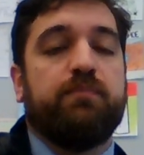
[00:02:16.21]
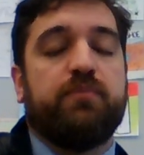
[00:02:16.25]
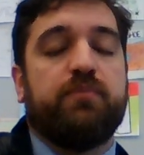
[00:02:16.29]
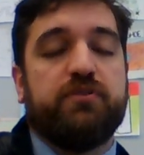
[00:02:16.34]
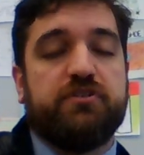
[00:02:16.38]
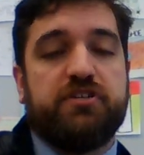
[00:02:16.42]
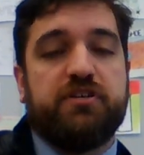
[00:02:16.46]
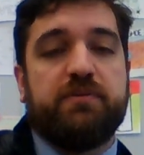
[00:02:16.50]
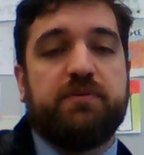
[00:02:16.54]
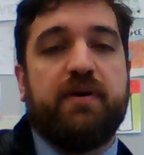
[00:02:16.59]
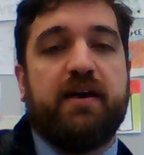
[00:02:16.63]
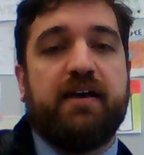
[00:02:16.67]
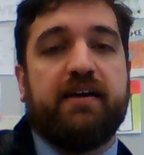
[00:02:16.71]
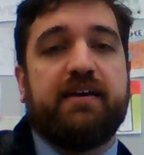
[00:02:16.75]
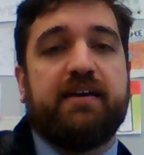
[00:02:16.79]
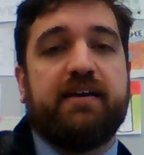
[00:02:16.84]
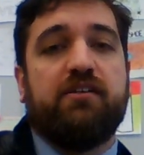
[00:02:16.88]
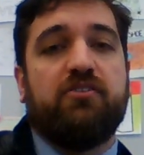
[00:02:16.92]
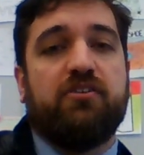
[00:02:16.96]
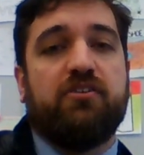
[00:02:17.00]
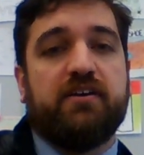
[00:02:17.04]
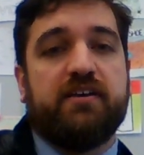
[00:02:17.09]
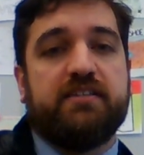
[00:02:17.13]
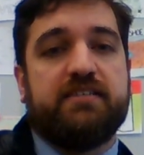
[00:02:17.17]
pushing back
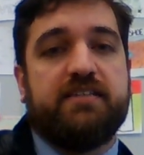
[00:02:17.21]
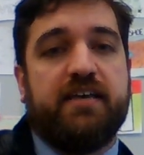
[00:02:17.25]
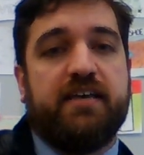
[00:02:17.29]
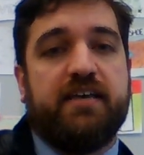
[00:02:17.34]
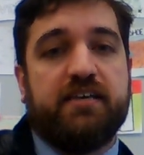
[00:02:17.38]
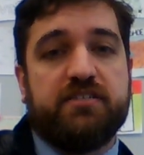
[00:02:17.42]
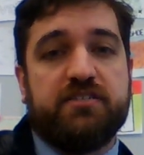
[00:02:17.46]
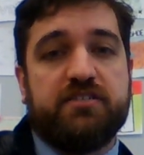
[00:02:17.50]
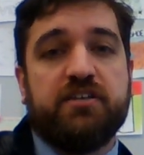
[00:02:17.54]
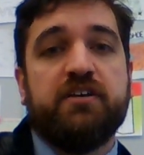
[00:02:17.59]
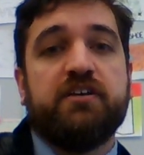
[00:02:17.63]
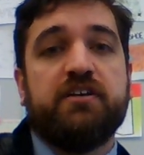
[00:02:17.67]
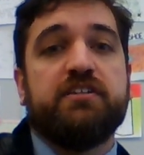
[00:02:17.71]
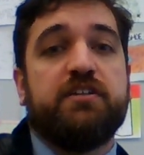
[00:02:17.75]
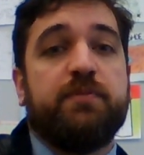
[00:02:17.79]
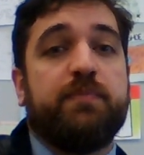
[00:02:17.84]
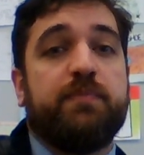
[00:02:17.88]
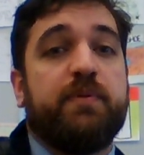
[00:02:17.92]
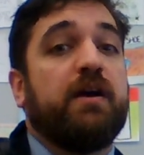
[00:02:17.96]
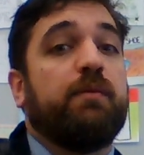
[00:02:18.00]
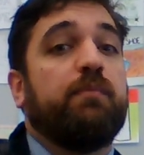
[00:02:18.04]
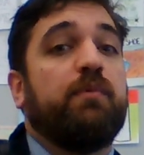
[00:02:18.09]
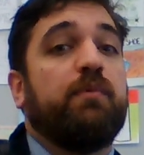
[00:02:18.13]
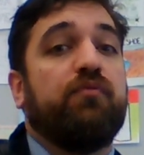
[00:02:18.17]
how long it takes to
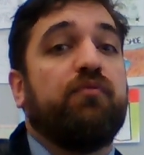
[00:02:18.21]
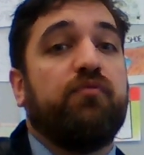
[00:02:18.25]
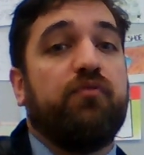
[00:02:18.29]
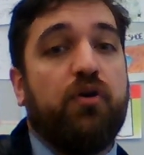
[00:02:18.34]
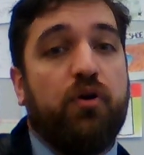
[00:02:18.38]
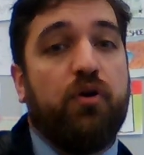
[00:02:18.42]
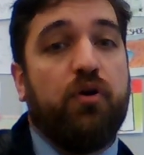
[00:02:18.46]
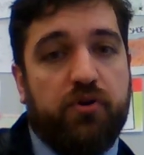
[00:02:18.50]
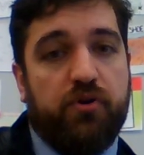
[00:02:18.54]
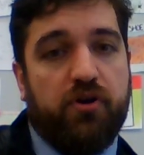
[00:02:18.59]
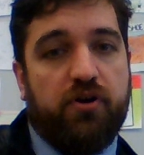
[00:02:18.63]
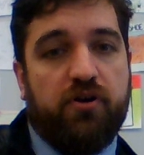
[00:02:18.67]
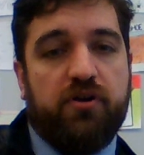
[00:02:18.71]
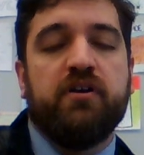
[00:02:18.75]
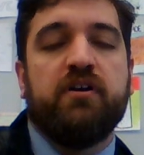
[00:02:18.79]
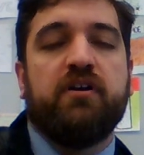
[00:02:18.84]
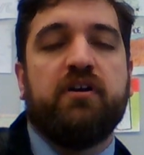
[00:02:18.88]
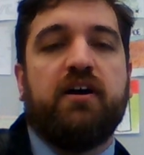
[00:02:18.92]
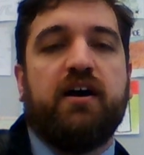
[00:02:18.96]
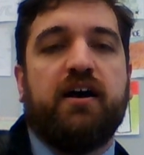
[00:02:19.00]
become a voter.